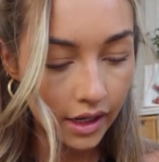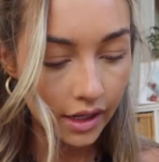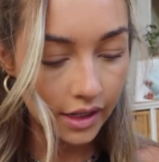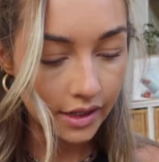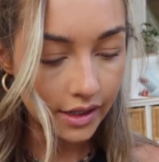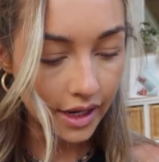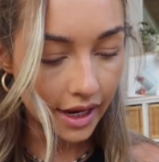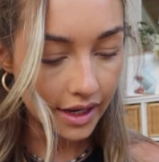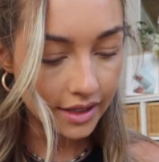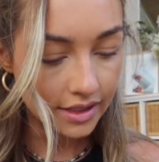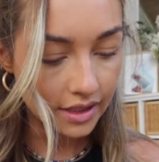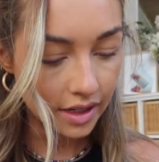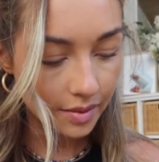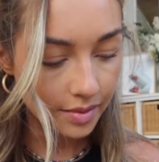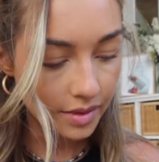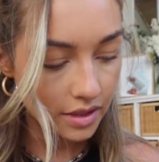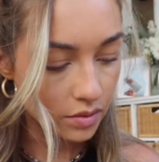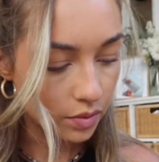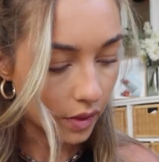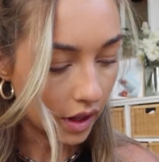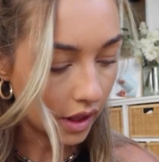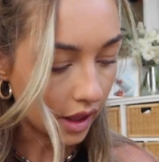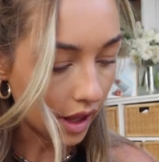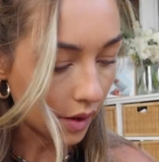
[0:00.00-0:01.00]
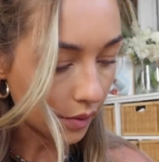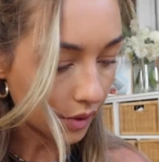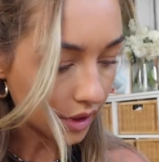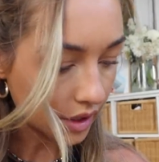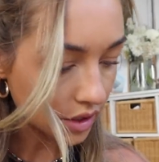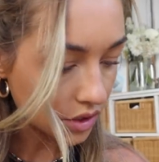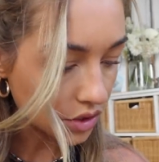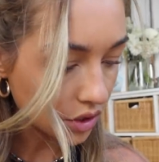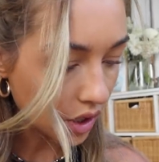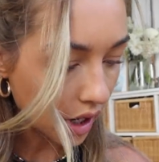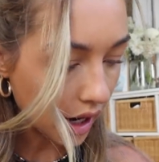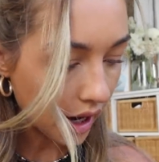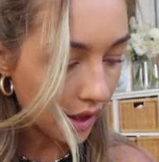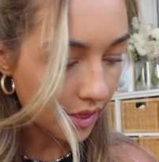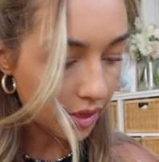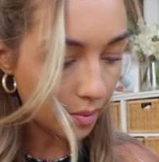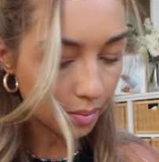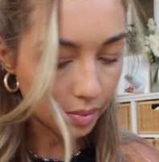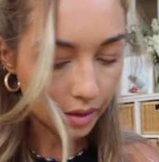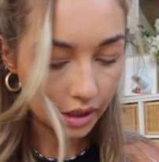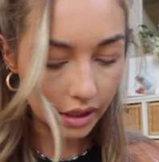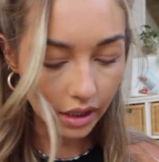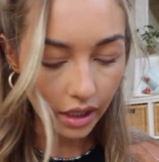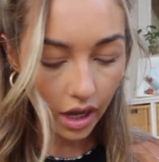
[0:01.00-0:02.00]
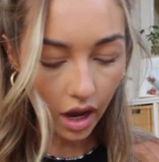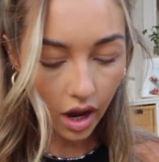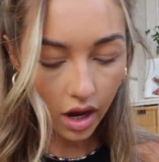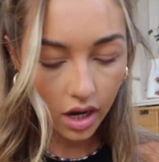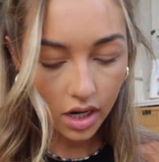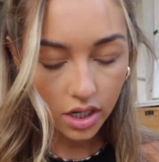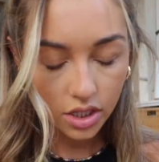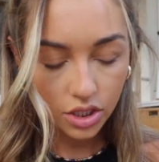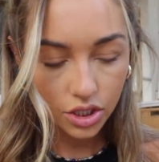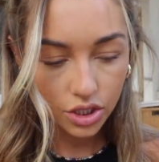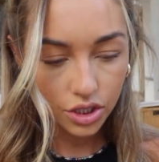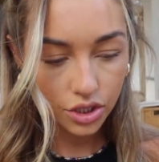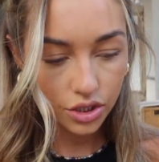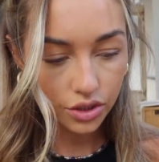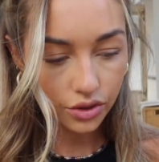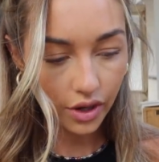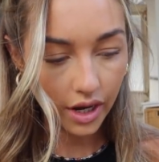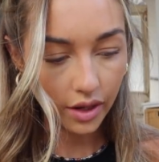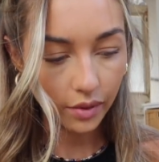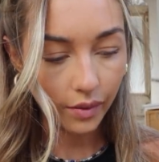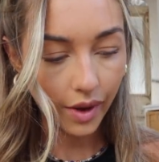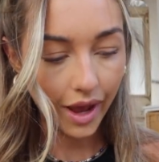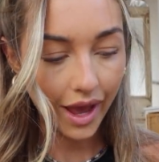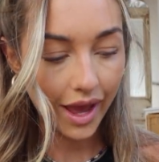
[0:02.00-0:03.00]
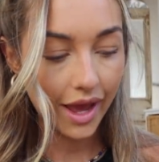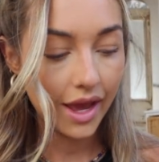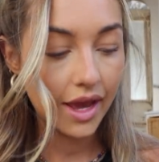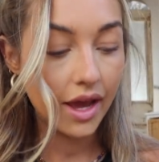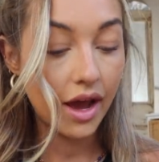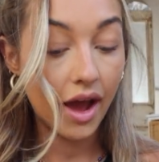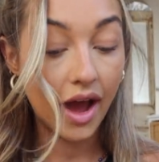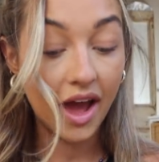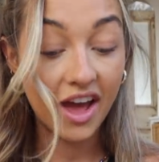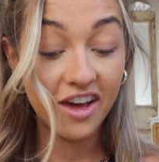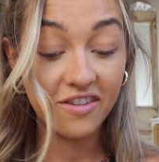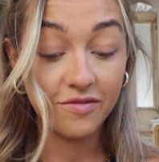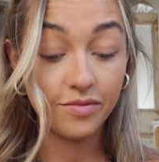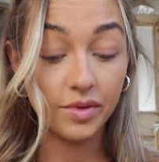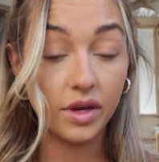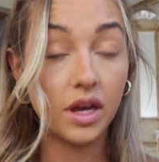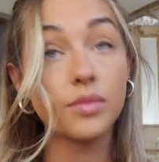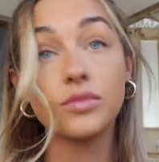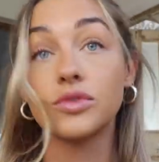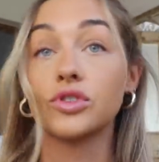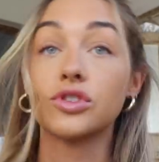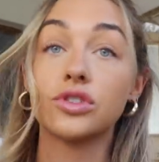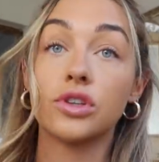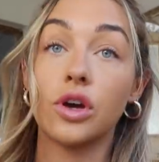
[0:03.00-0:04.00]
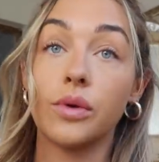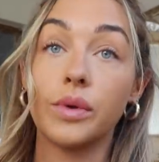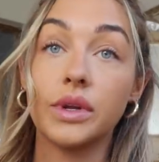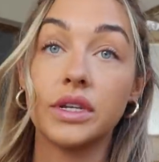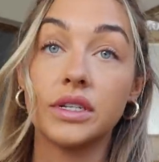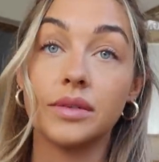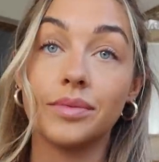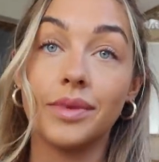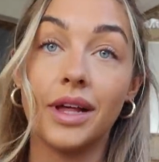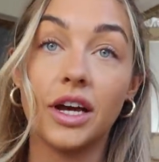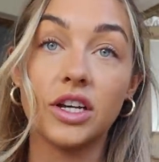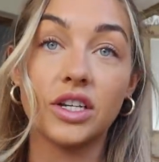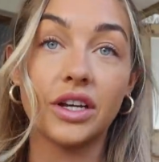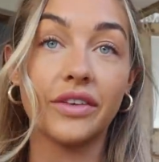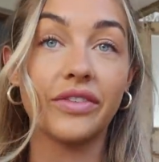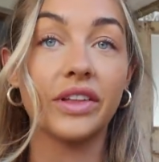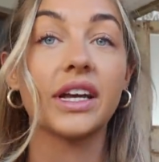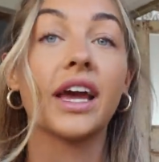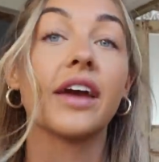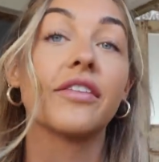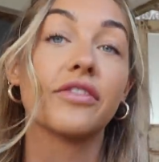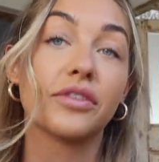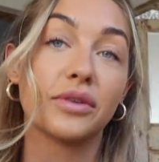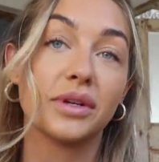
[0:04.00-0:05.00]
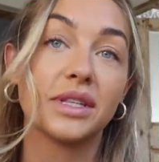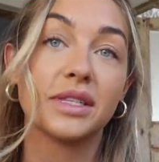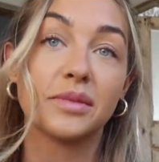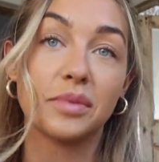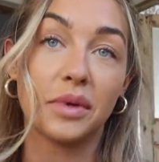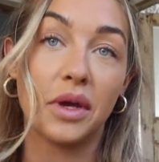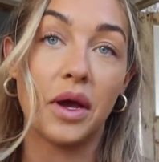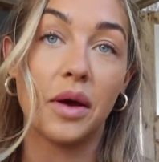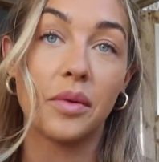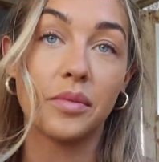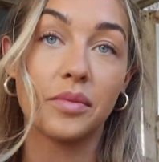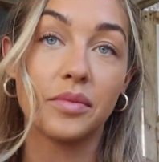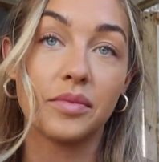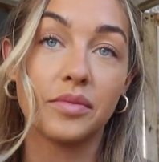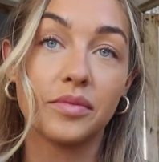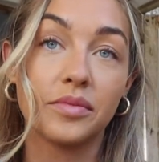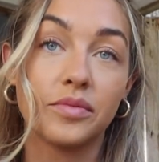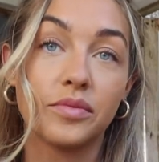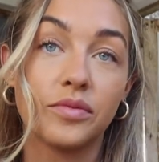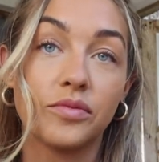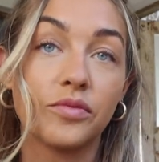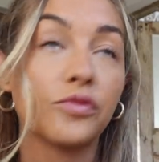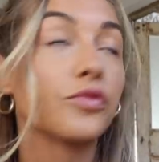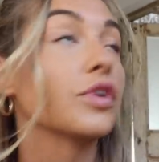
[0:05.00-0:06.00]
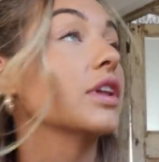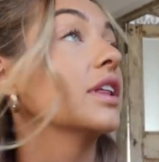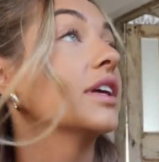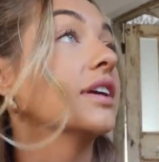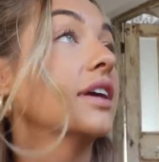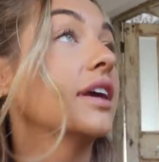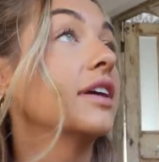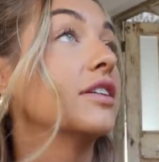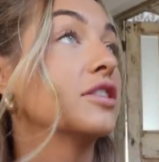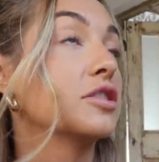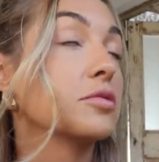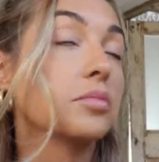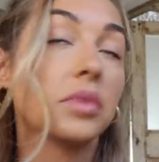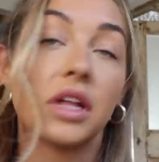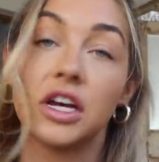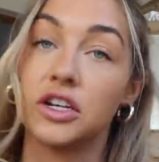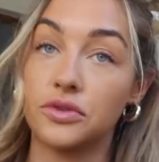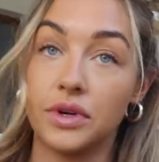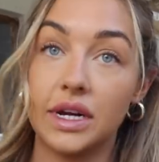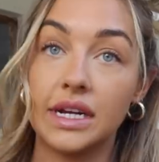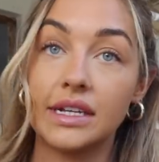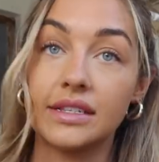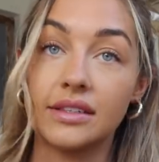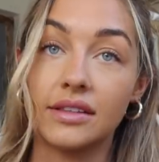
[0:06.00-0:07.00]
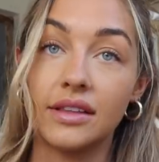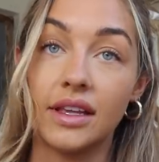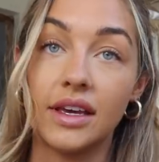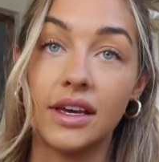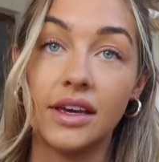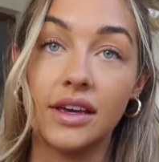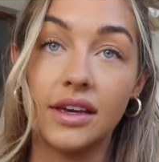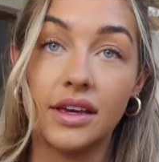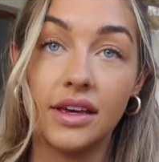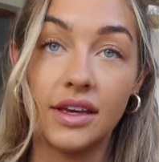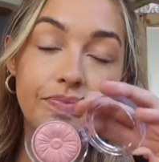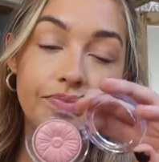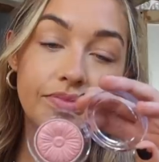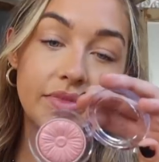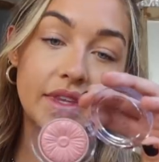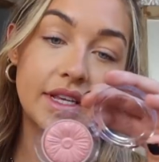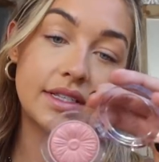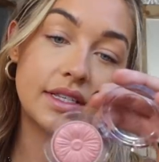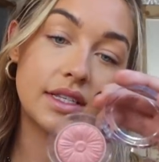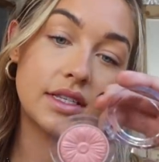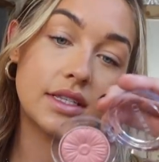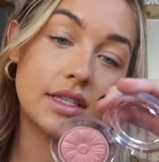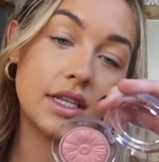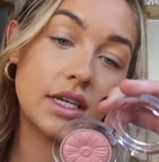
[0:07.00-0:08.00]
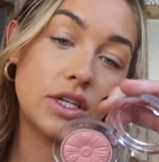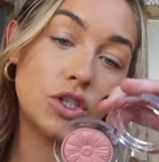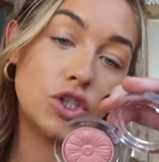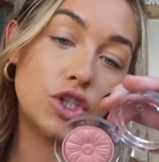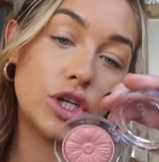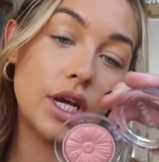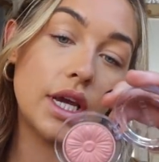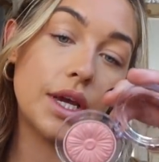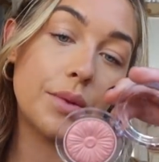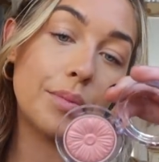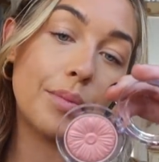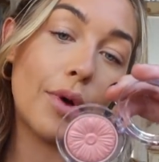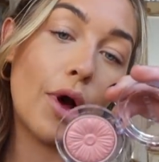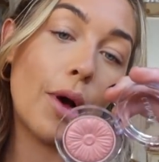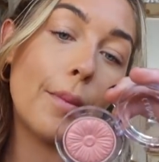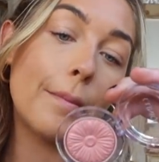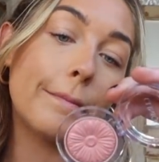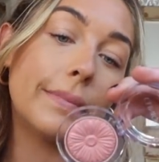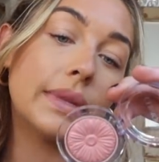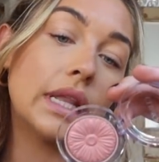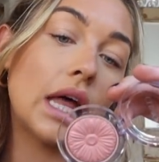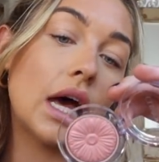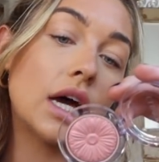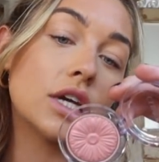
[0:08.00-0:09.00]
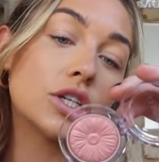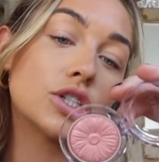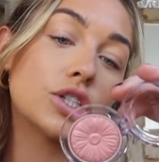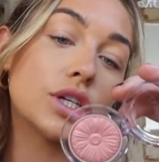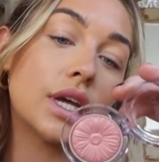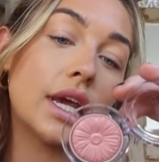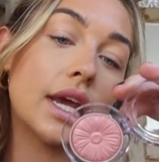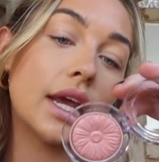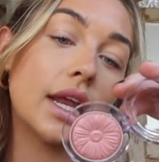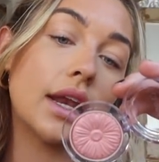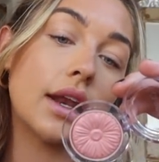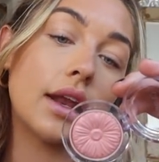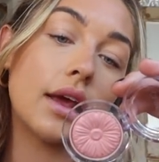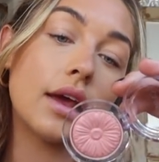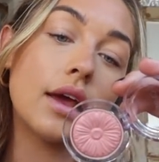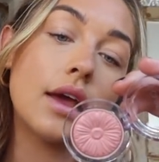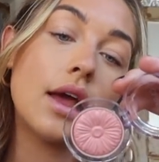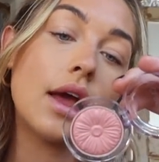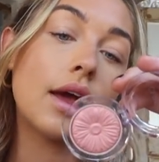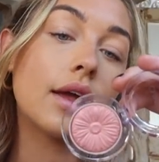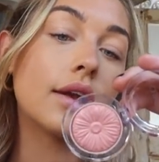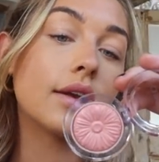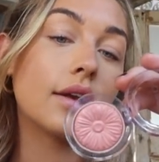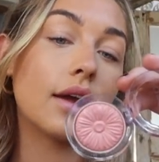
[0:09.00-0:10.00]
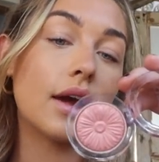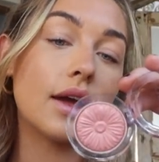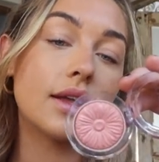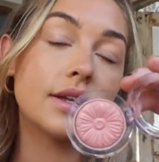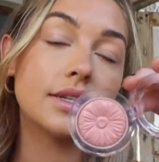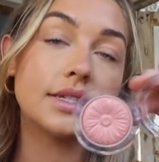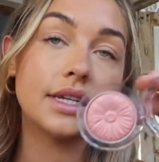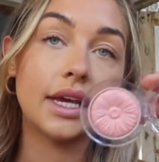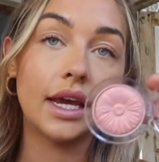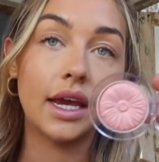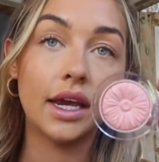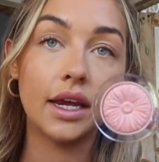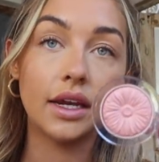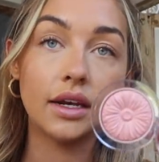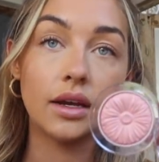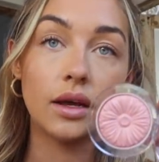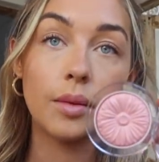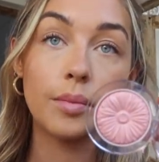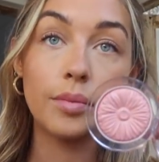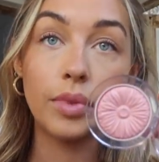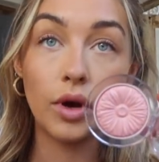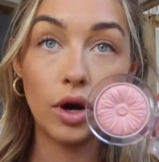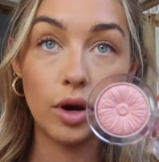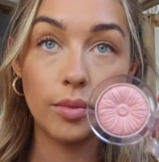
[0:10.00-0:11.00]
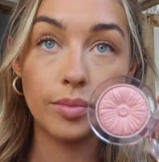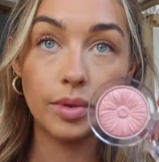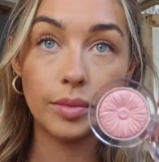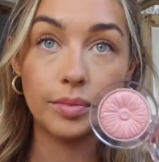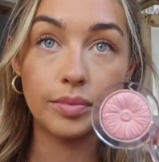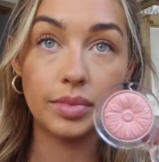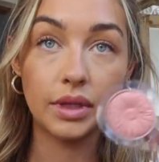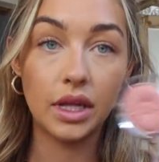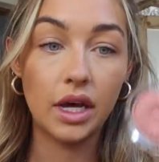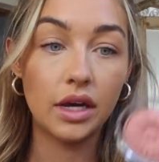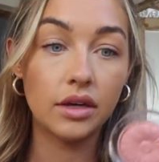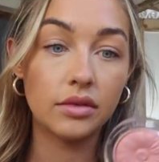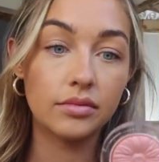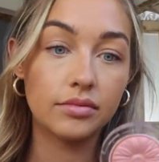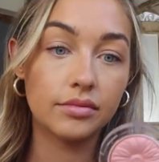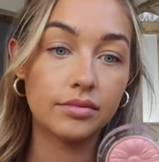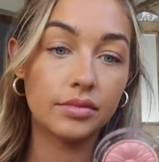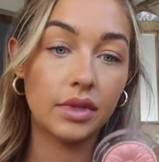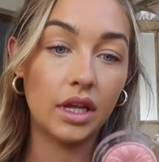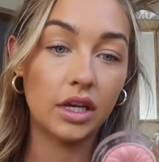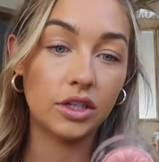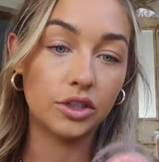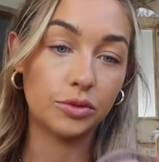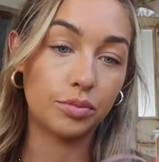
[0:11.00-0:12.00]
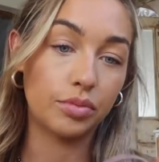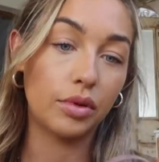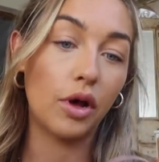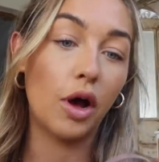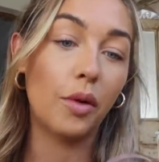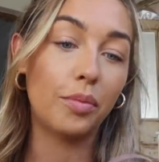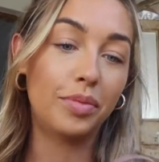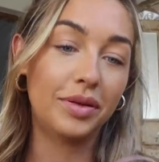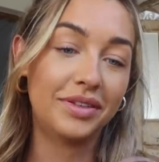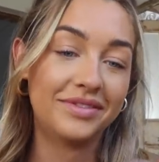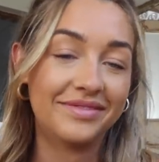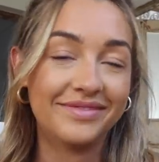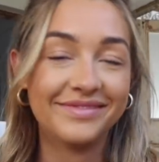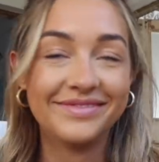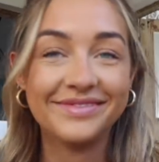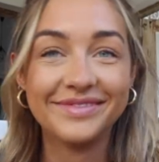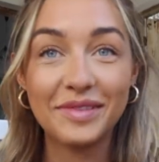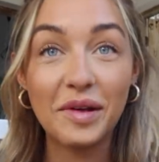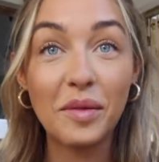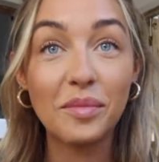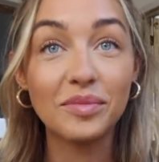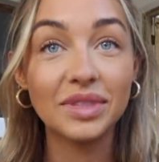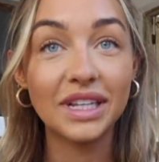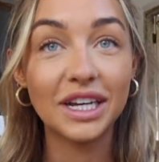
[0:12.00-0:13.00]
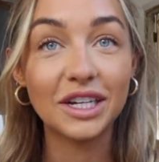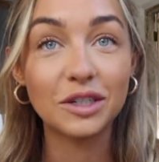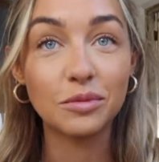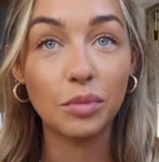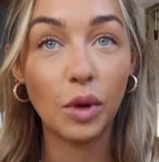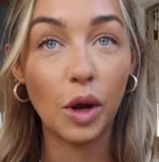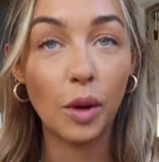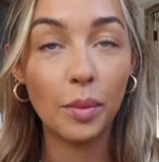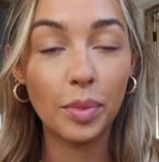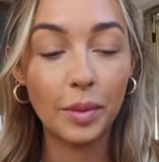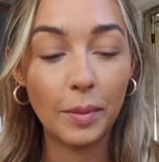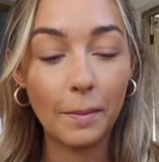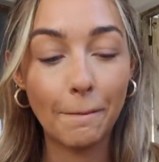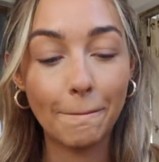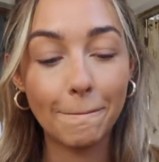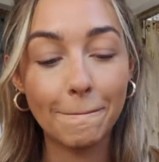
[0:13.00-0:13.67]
Next up as well, I want to try the blush straight away. I have become so into blush. I feel like everyone's become really into blush recently. This is the Cheek Pop Blush in 19 Pop Blush Pop. Blush Pop.